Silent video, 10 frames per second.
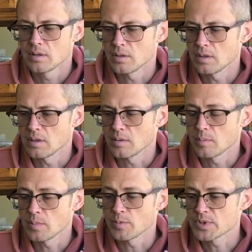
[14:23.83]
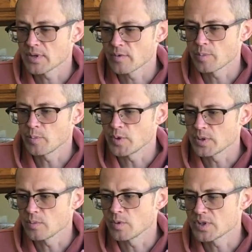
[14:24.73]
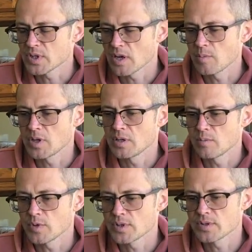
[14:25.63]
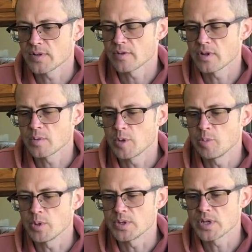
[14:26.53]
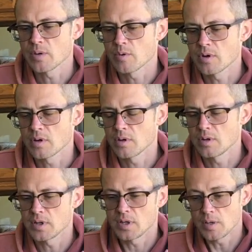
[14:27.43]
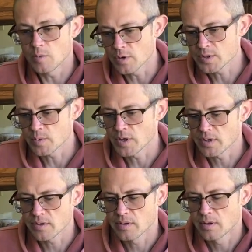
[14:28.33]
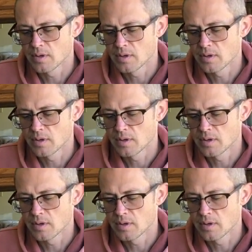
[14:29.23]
and with Simon and with several other people in Taiwan that he works with,